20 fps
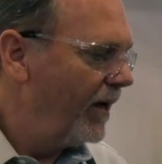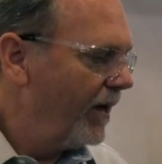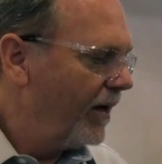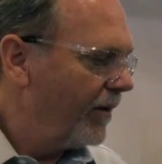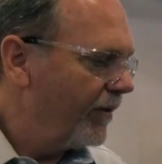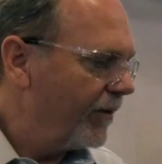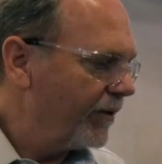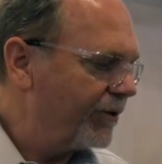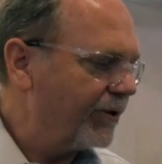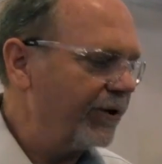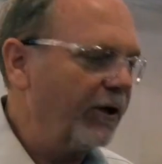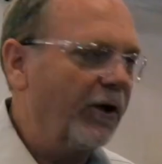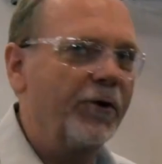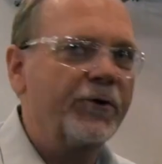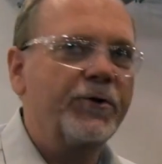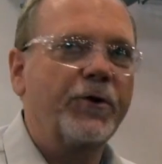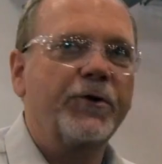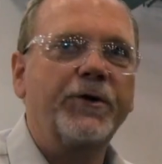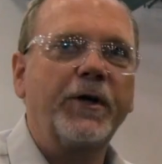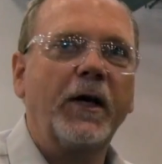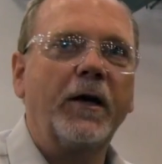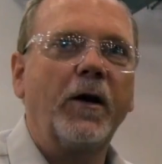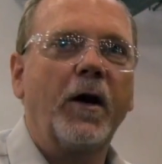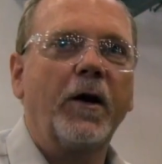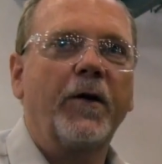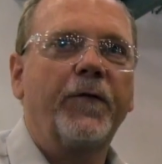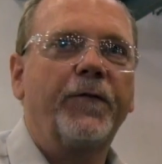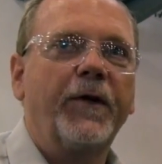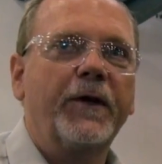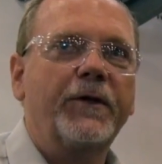The sills are set
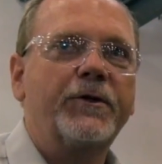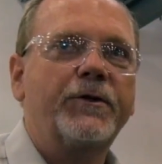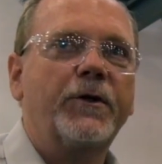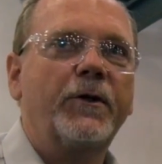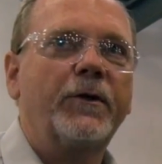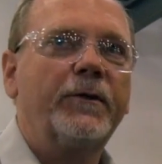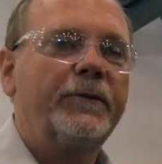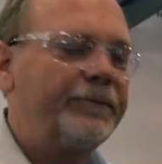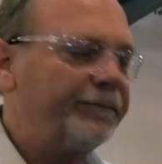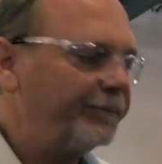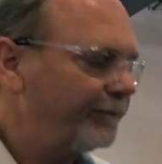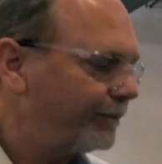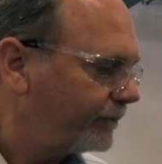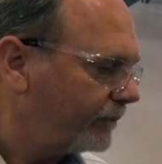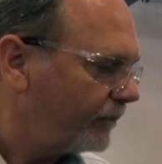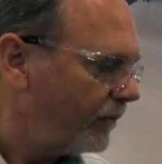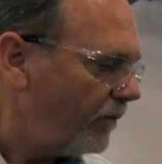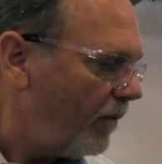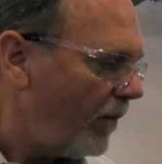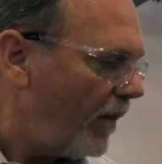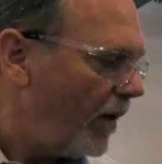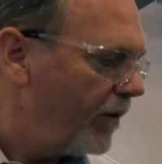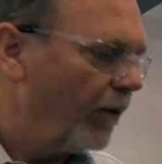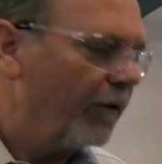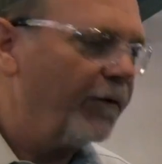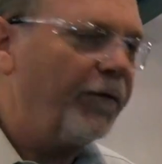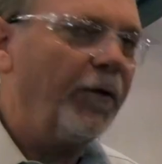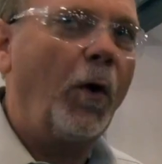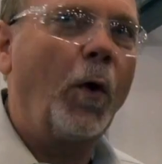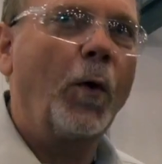on a fixture.
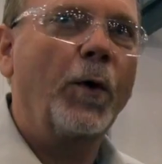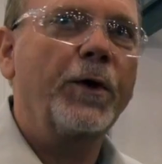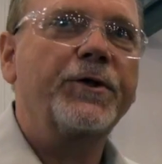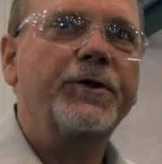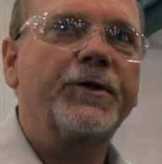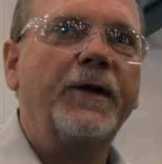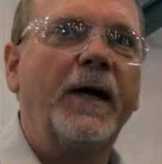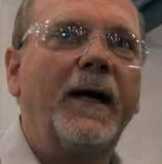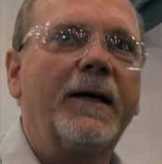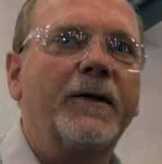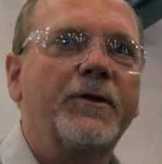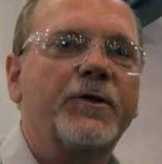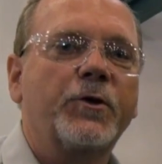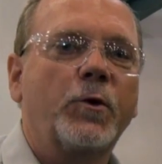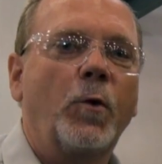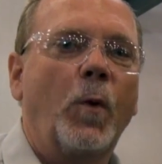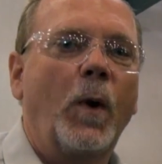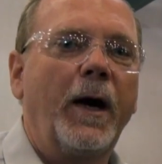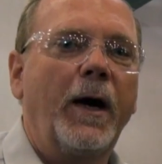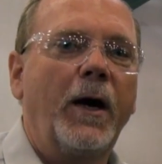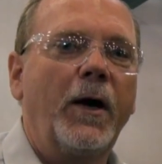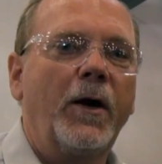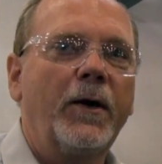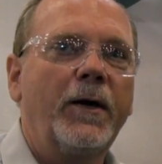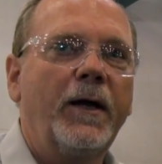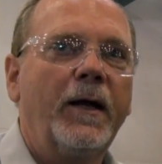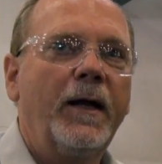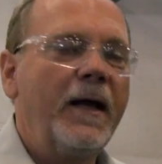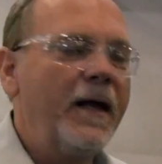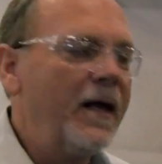The floor is set,
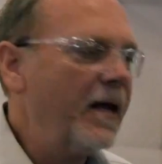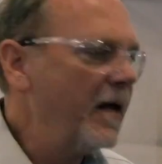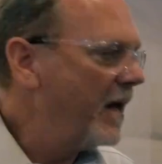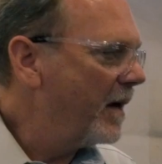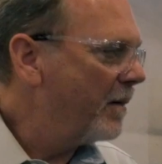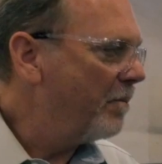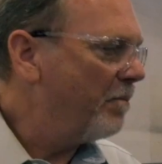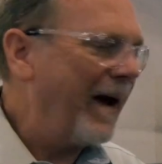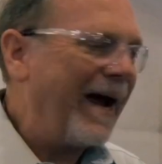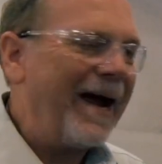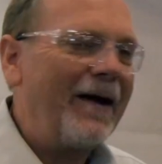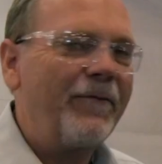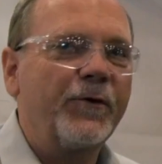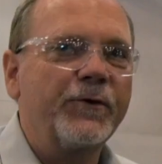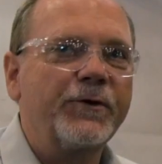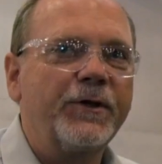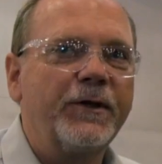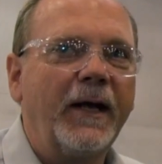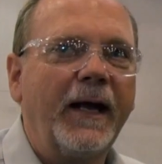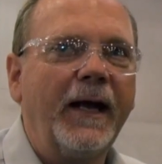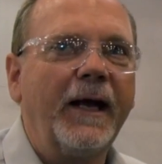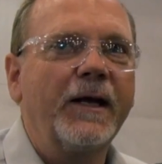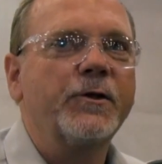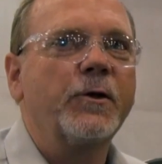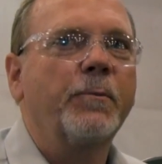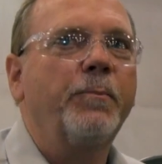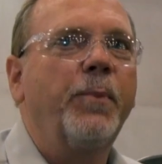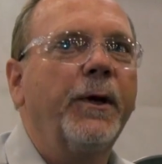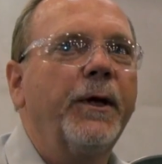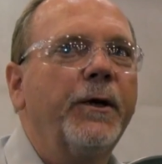squared. Baffles and
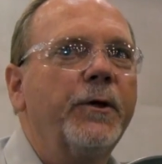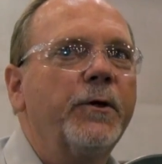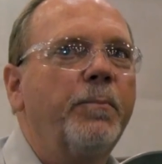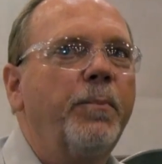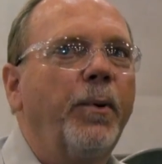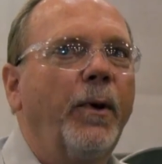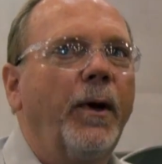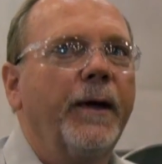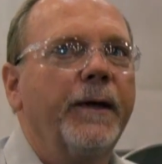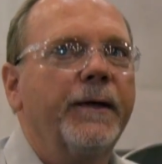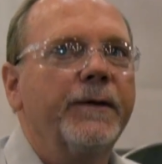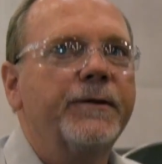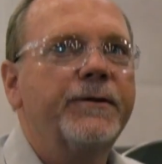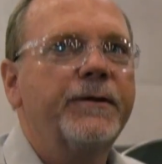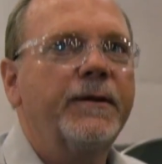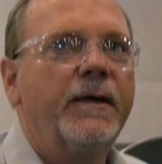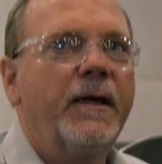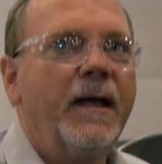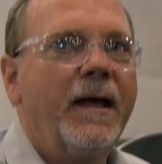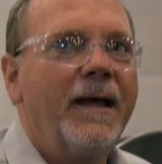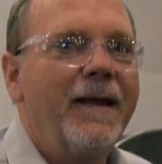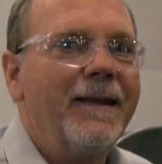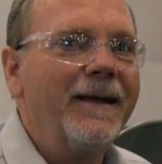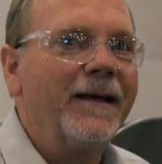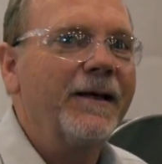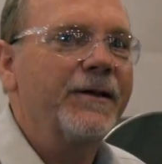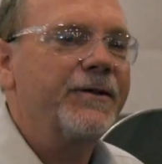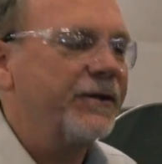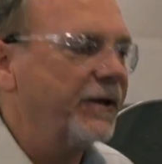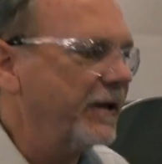heads are put into place.
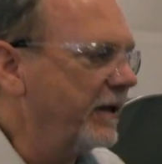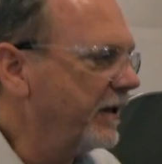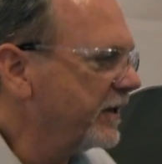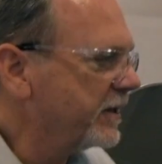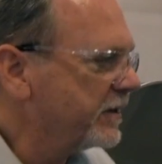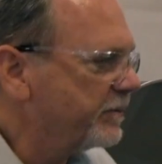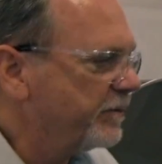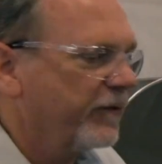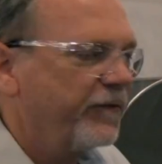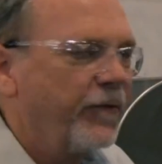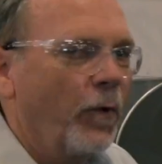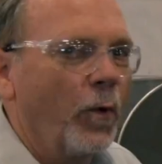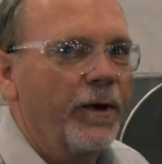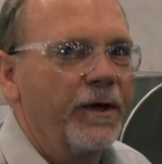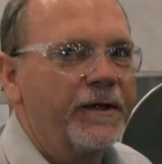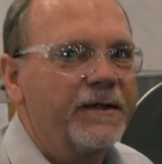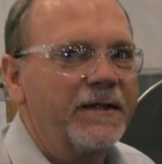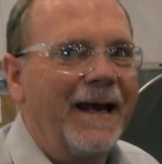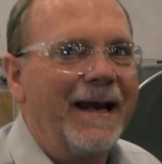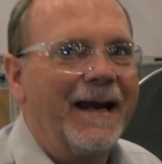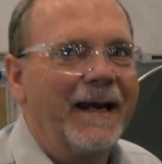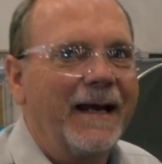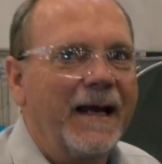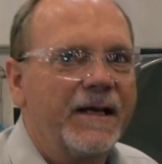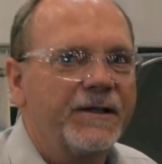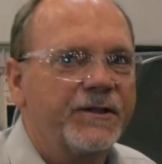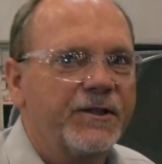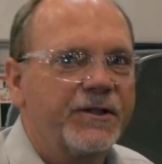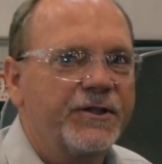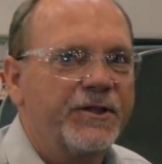This is before the tank
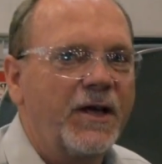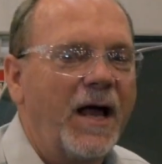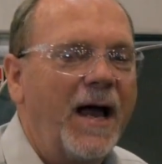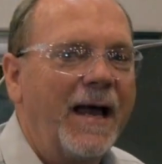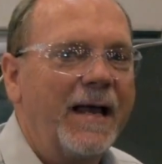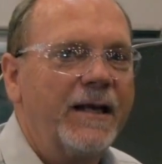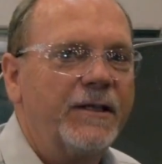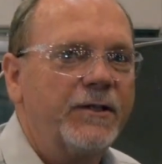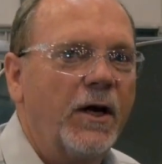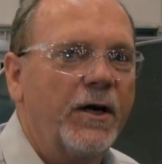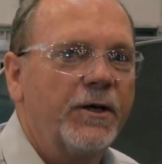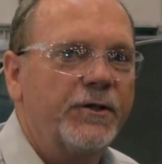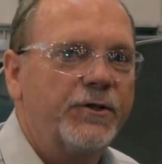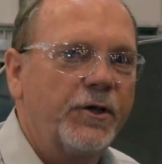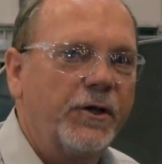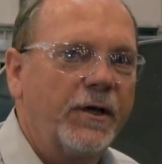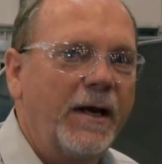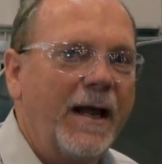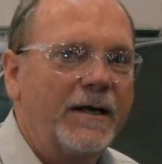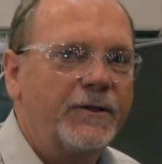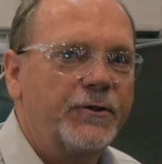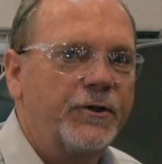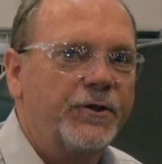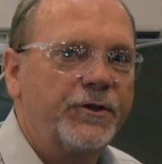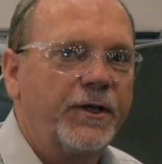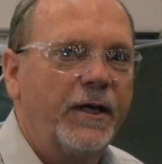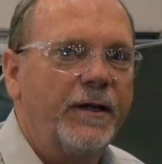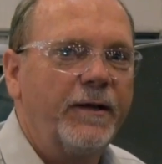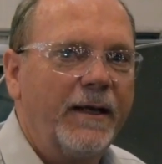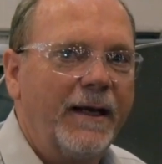has the sides on it, so you can actually
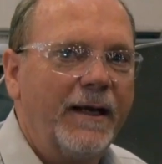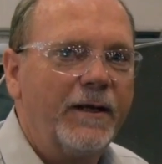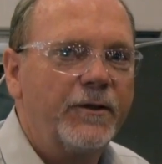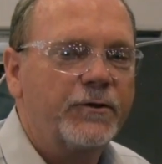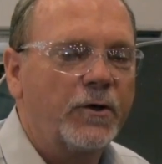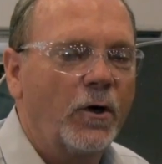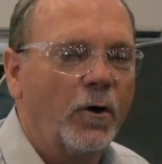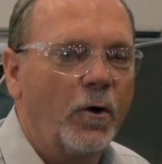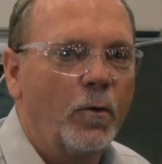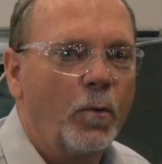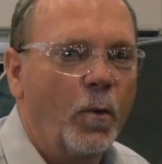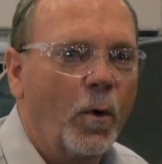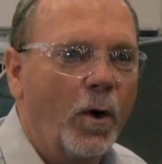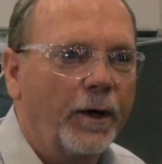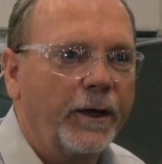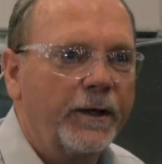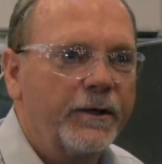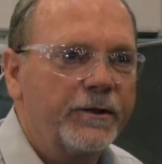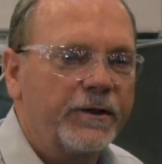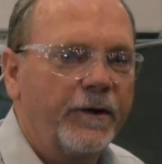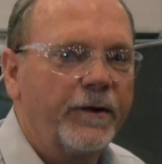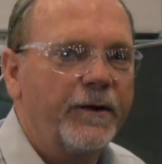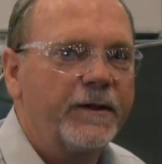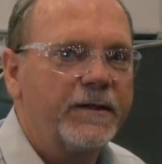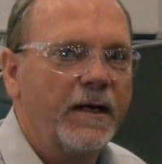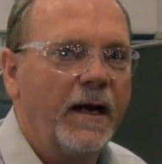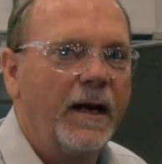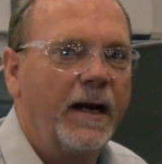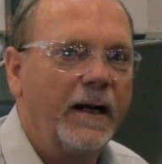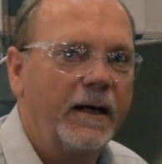see the internal workings of
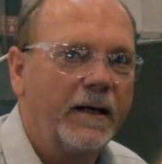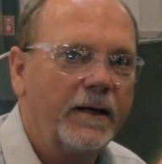the tank.